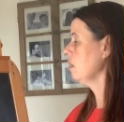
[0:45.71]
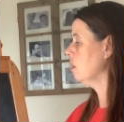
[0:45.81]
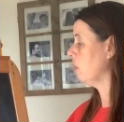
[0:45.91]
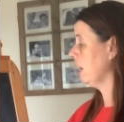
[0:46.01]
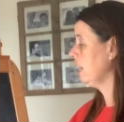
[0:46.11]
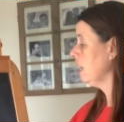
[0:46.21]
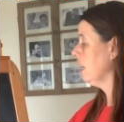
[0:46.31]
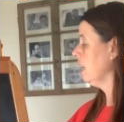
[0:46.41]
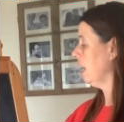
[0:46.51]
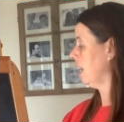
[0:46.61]
right?
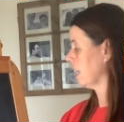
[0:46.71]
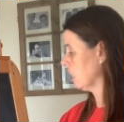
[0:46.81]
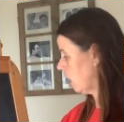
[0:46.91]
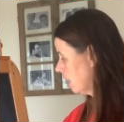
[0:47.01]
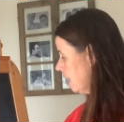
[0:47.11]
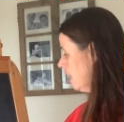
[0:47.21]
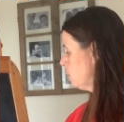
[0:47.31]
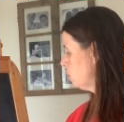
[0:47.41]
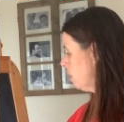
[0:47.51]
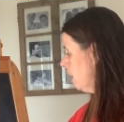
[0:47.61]
And I got to get
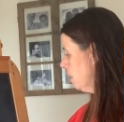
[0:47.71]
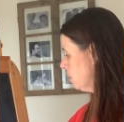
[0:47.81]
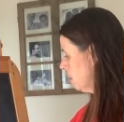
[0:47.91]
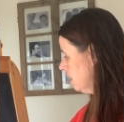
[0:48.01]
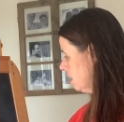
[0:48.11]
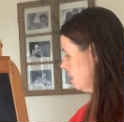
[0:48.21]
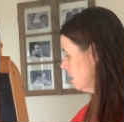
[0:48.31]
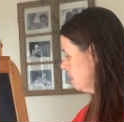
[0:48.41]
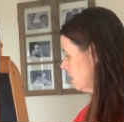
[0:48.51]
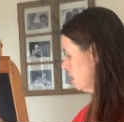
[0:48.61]
to 100
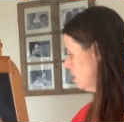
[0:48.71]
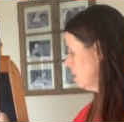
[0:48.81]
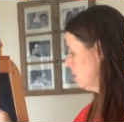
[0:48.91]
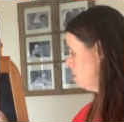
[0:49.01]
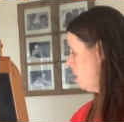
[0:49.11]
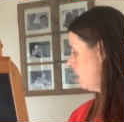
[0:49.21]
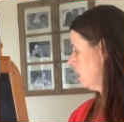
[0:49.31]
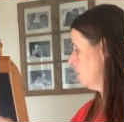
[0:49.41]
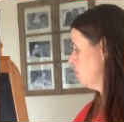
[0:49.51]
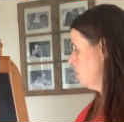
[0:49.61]
to make it
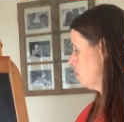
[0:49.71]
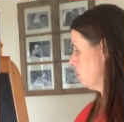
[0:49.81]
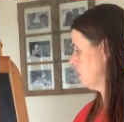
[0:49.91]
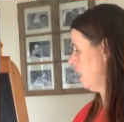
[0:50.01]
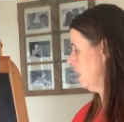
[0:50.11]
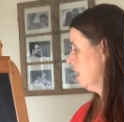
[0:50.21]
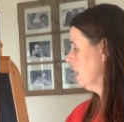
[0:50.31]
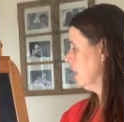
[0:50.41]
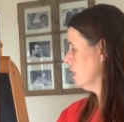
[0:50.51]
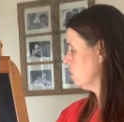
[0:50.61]
into a percent.
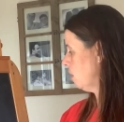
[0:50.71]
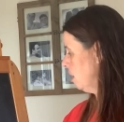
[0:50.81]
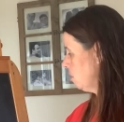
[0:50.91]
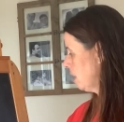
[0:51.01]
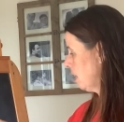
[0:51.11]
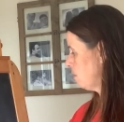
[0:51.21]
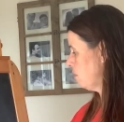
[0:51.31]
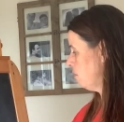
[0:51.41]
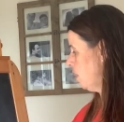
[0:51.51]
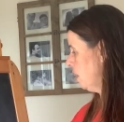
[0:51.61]
So how do I get
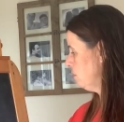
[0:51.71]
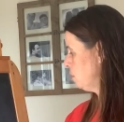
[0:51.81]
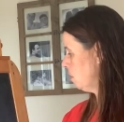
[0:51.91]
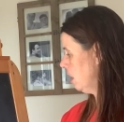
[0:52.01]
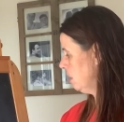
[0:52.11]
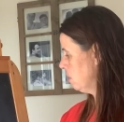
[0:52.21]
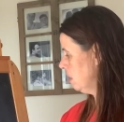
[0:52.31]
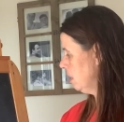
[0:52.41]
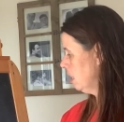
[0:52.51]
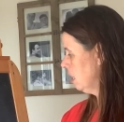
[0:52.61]
from 5 to
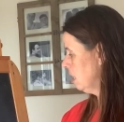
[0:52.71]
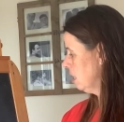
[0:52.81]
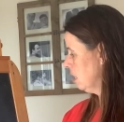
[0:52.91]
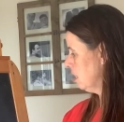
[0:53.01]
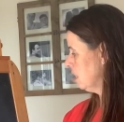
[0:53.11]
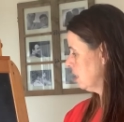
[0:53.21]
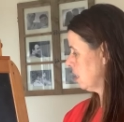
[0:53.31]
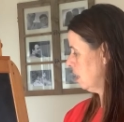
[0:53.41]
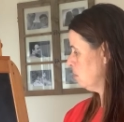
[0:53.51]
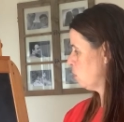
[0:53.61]
100?
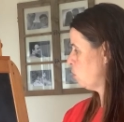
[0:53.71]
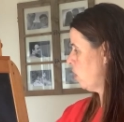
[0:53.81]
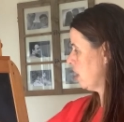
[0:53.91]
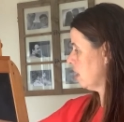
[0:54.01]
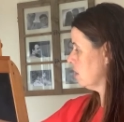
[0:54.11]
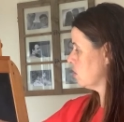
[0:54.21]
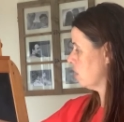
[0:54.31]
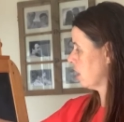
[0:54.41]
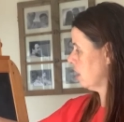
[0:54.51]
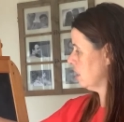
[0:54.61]
Times 20. So
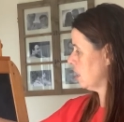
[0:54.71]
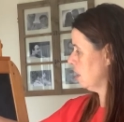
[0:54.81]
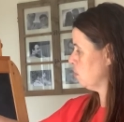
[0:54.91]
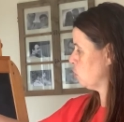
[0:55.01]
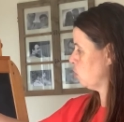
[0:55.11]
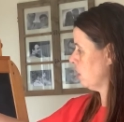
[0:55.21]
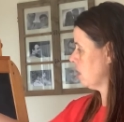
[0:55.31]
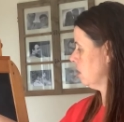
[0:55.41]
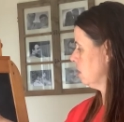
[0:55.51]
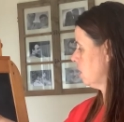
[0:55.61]
I got to times 20
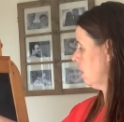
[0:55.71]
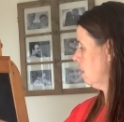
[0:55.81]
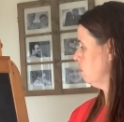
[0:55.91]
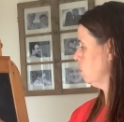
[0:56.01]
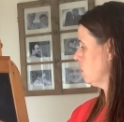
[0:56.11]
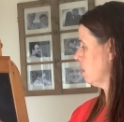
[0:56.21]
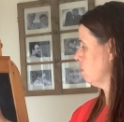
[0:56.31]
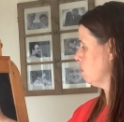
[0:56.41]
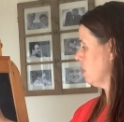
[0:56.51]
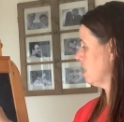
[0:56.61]
on the top, which
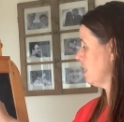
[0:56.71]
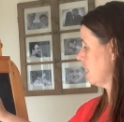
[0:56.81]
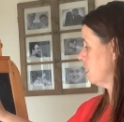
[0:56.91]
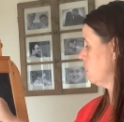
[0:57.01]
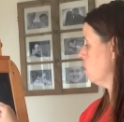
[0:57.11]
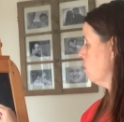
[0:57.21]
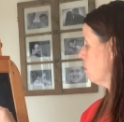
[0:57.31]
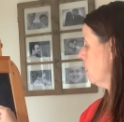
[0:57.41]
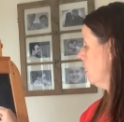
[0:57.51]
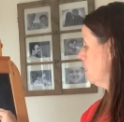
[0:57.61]
gives me 60 over
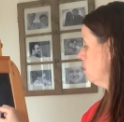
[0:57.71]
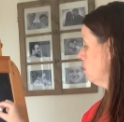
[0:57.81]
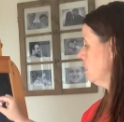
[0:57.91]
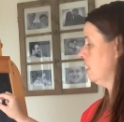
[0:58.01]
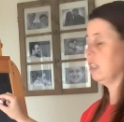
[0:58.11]
100,